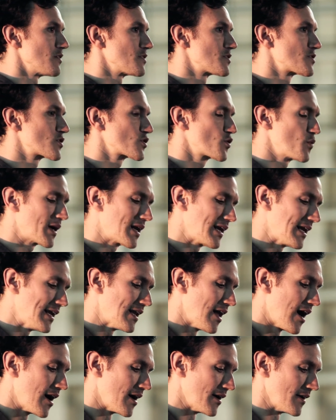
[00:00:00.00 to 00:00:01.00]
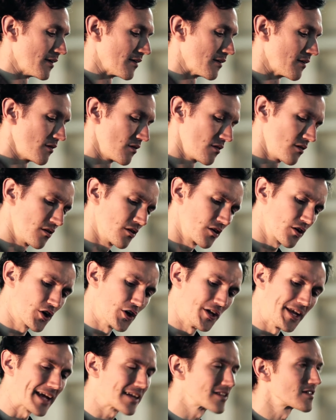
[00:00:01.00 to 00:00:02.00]
A squiggly line
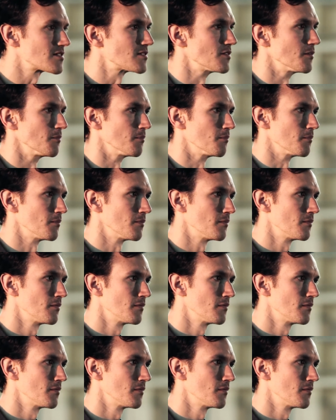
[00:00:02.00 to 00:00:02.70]
connects them.